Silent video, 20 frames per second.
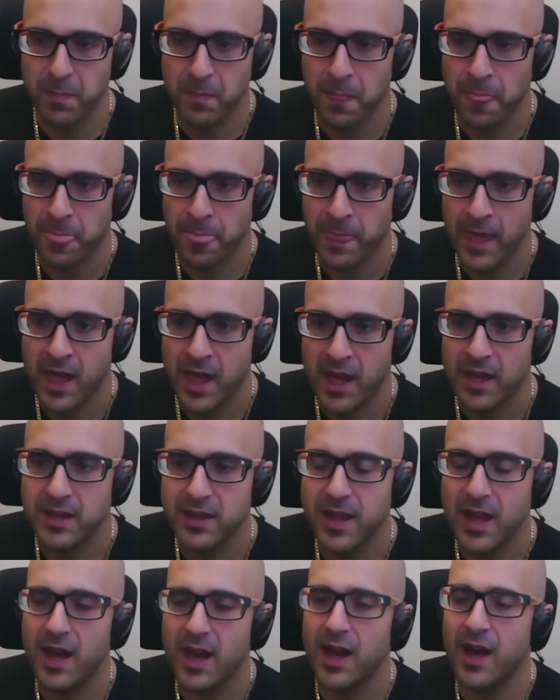
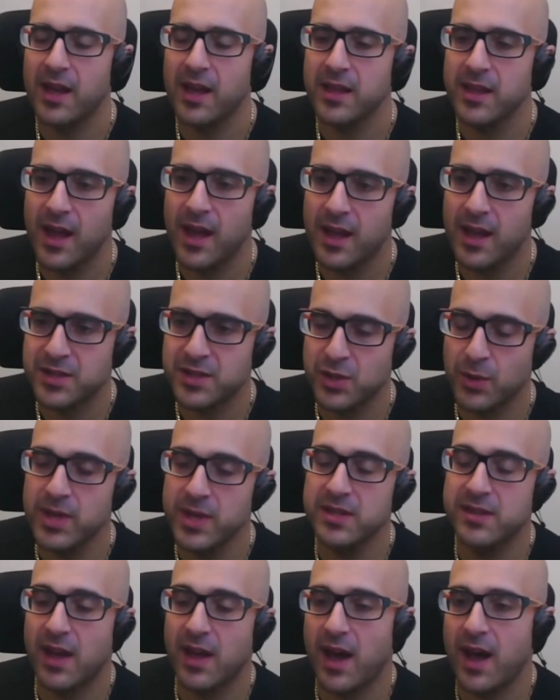So he
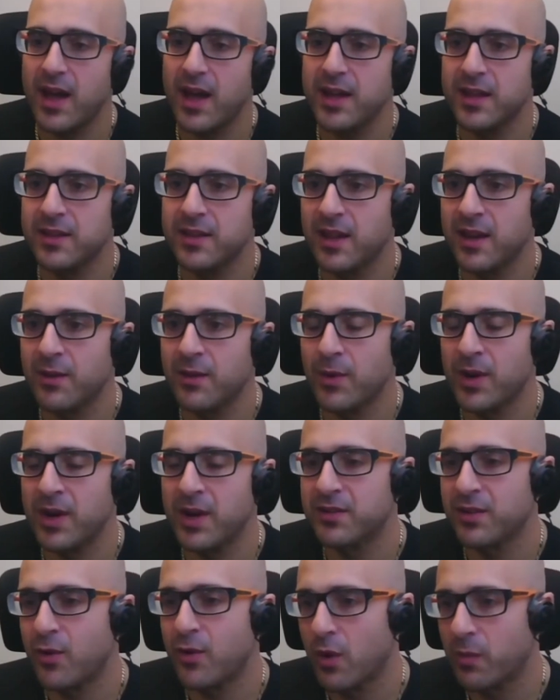died, and then it went
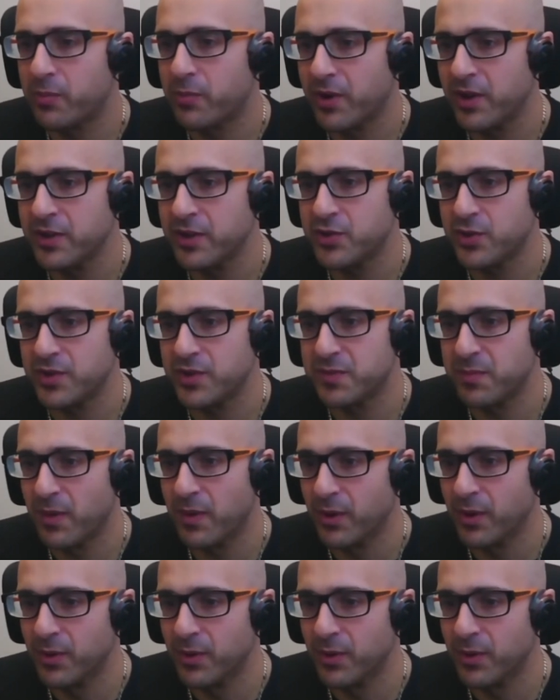into corporate interest mode.